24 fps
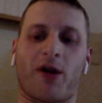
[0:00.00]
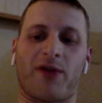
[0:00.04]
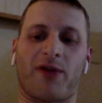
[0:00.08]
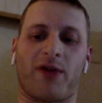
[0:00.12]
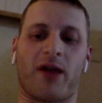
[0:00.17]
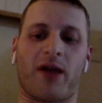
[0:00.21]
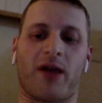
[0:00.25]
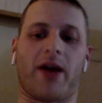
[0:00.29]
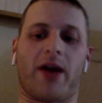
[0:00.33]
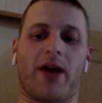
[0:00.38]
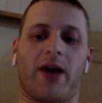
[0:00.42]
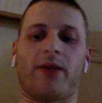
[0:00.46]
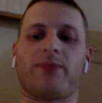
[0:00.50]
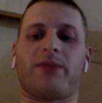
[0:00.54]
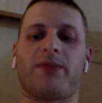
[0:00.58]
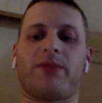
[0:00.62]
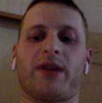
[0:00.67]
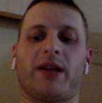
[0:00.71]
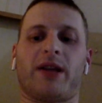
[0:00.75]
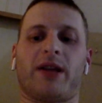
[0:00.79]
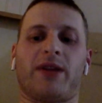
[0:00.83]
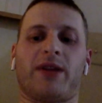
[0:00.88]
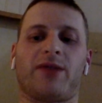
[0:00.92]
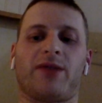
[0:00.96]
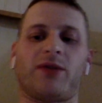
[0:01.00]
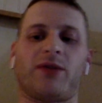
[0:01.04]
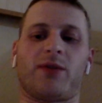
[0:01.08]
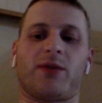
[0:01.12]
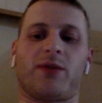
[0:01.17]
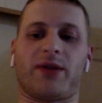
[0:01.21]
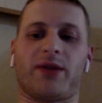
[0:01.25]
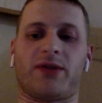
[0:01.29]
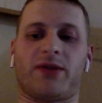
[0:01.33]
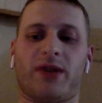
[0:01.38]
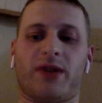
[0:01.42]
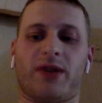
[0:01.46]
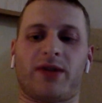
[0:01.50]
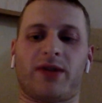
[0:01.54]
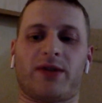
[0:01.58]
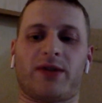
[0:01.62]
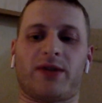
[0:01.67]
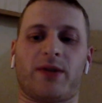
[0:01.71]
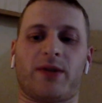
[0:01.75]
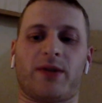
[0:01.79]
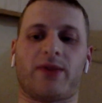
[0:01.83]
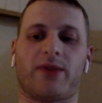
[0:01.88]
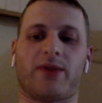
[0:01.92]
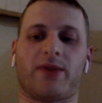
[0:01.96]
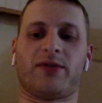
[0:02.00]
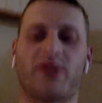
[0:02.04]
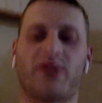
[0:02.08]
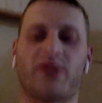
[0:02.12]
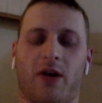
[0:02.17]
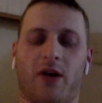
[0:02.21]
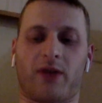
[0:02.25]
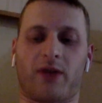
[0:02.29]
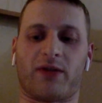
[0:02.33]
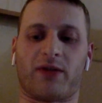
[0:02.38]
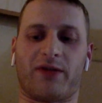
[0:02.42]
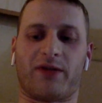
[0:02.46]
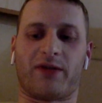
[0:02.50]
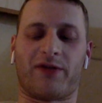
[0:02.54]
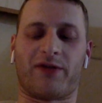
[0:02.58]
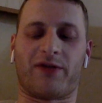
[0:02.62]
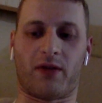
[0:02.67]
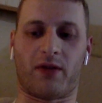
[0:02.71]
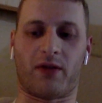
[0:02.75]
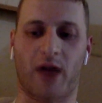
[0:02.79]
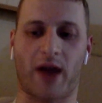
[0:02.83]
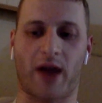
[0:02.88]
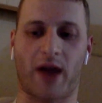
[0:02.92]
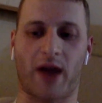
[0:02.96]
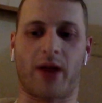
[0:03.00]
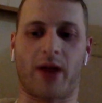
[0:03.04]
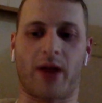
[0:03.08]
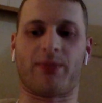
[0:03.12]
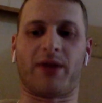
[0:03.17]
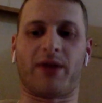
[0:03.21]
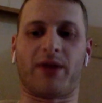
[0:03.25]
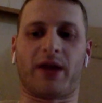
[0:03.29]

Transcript: of a lineup that gives you the best chance to win. Start the full lineup.